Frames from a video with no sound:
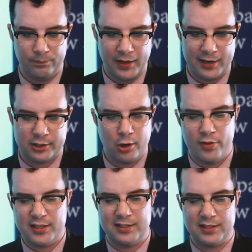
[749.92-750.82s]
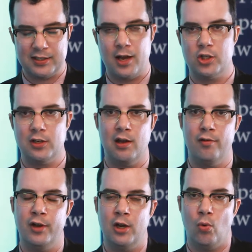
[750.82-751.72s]
And so this discussion
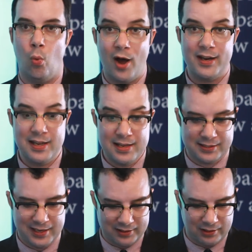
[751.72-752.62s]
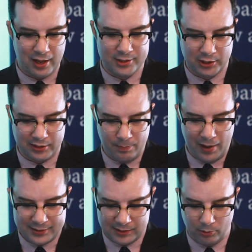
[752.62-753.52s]
of what is technologically
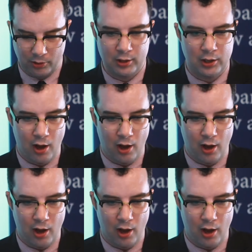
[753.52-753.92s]
possible